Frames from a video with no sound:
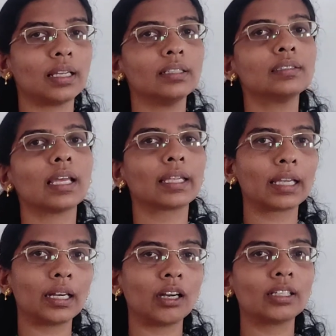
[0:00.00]
That is, I
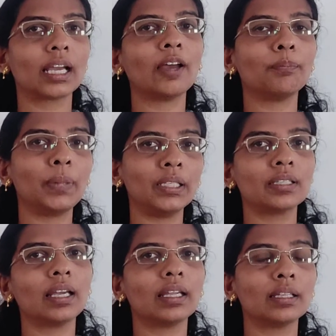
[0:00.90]
cannot have
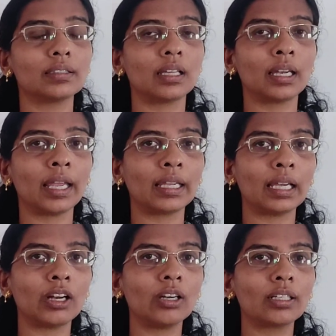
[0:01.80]
I
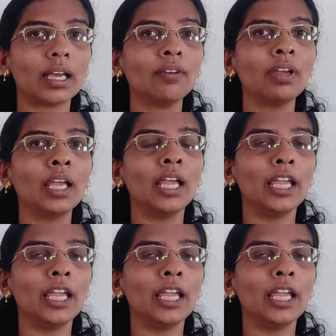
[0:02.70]
cannot have